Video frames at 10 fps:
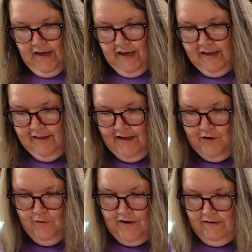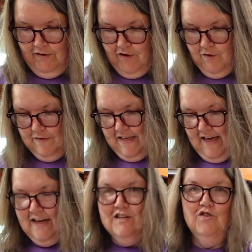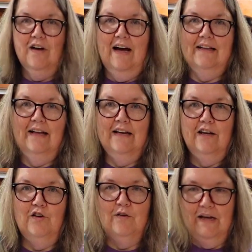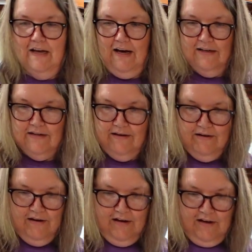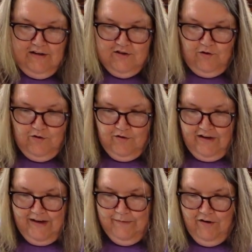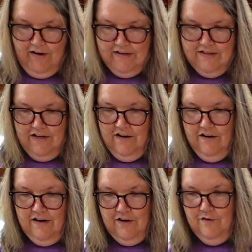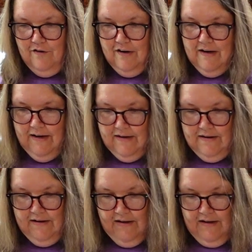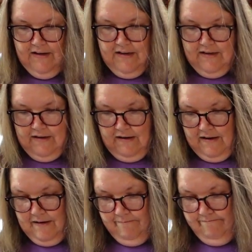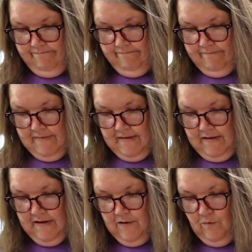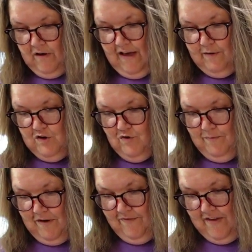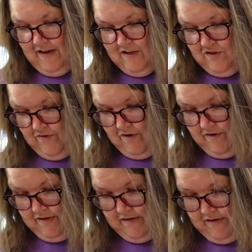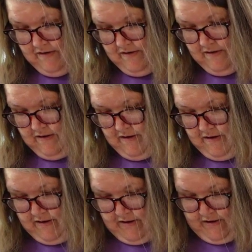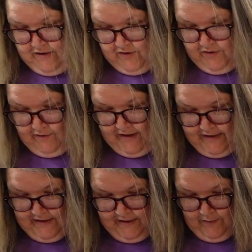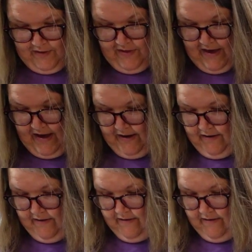and then you can use that as your guideline, and you can cut. So you could come across here and you could cut, well, I'd trim off the edge first, so you're not dealing with that,